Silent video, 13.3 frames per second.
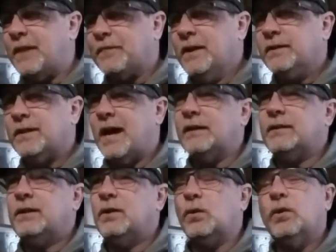I think
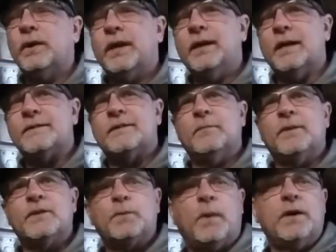that, you know, looking at some
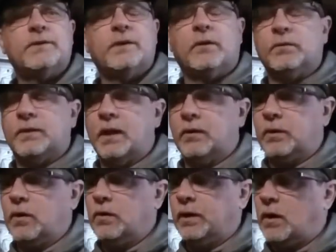of the spiders that
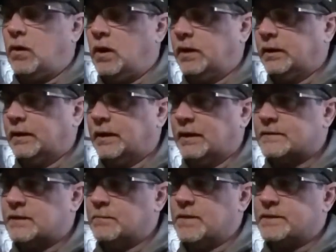are going on
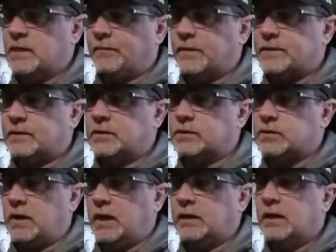and some of the stuff that's in the
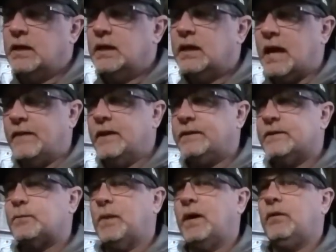trade, I think
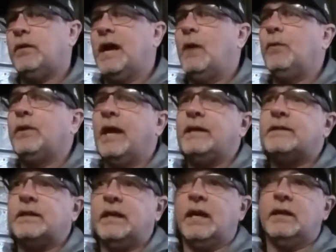the spider that I would like
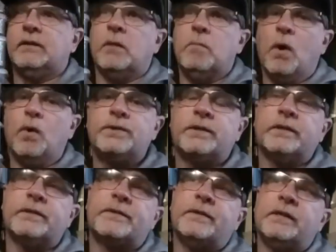to get the most
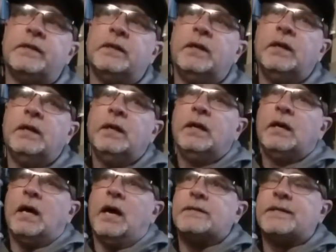is the
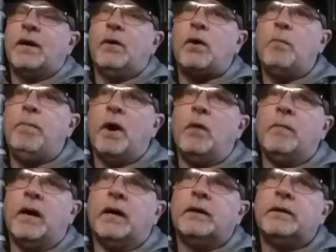
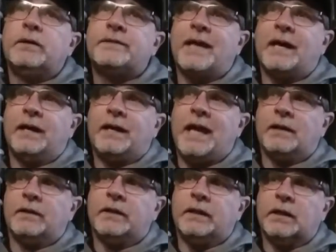Cerocopelma
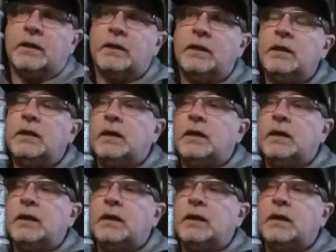stanacanalina.